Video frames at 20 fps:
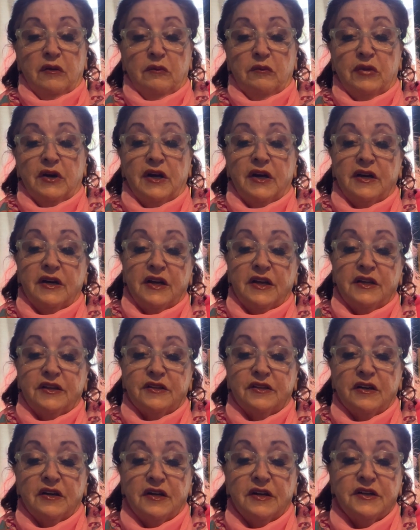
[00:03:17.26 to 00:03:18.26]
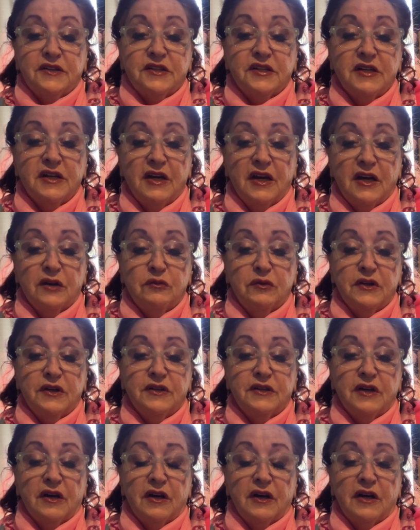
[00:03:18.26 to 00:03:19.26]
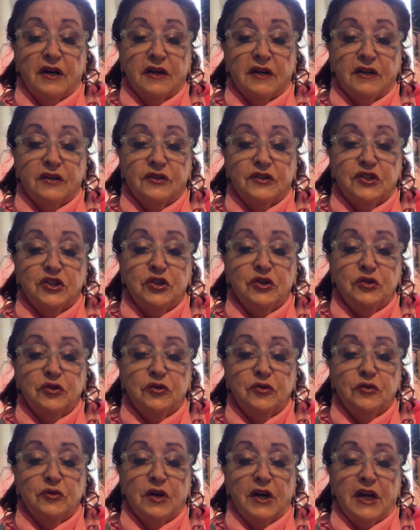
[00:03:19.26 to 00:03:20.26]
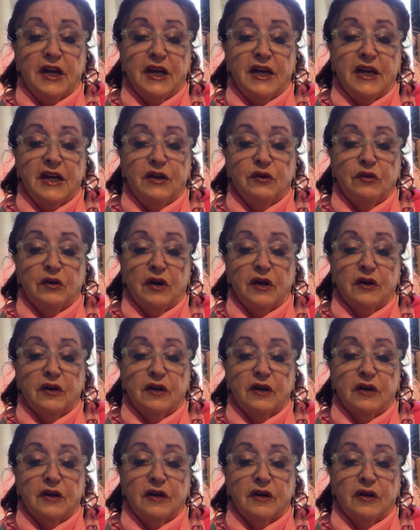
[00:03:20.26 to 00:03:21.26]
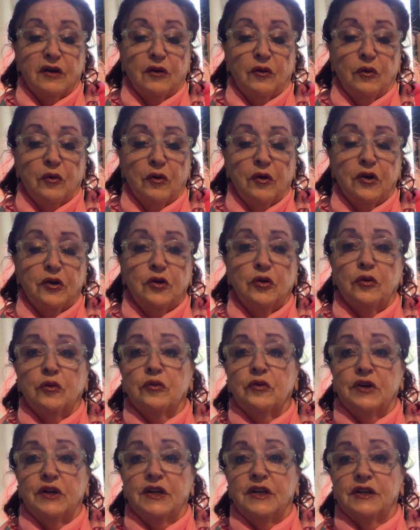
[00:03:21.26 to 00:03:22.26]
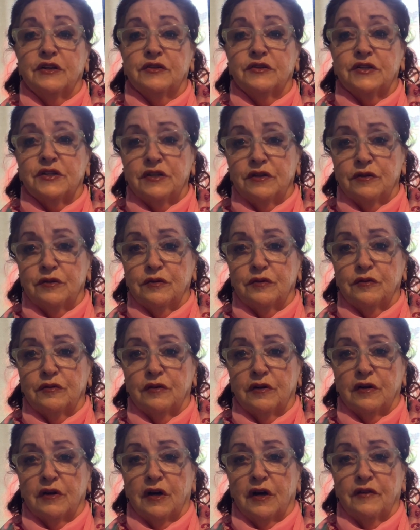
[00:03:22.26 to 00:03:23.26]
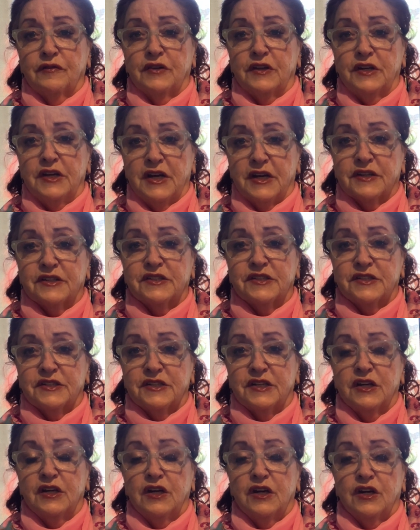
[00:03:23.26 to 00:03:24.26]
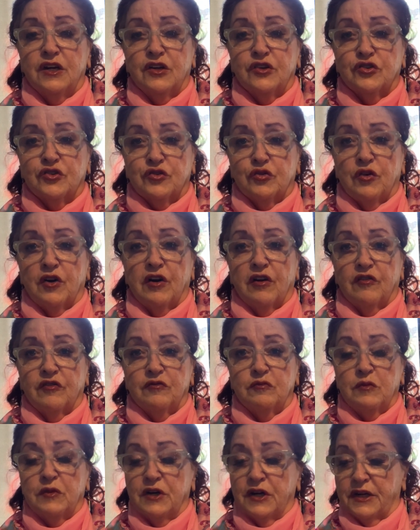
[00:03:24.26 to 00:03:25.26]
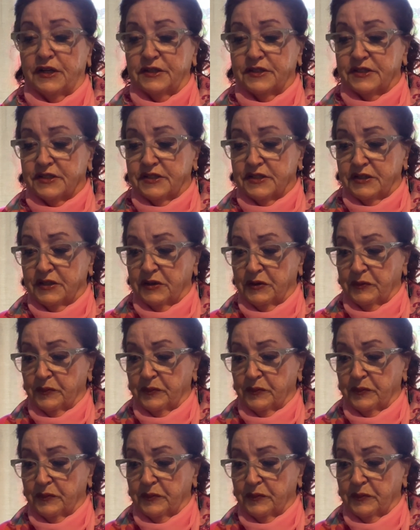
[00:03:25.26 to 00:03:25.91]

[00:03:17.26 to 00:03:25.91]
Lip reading: But I thought I would do a oracle reading too of the next 12 months.